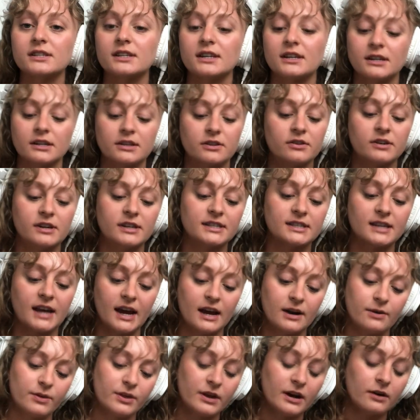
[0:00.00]
It either needs to
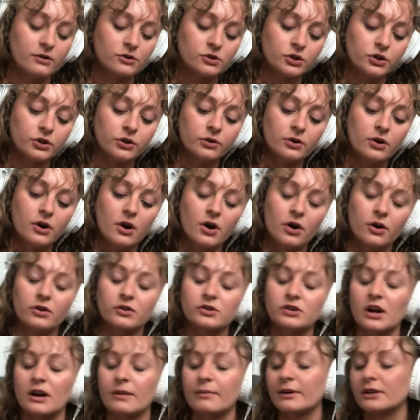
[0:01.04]
end with an outro, or there's
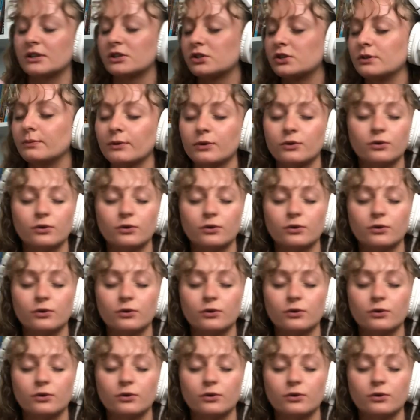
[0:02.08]
gotta be a super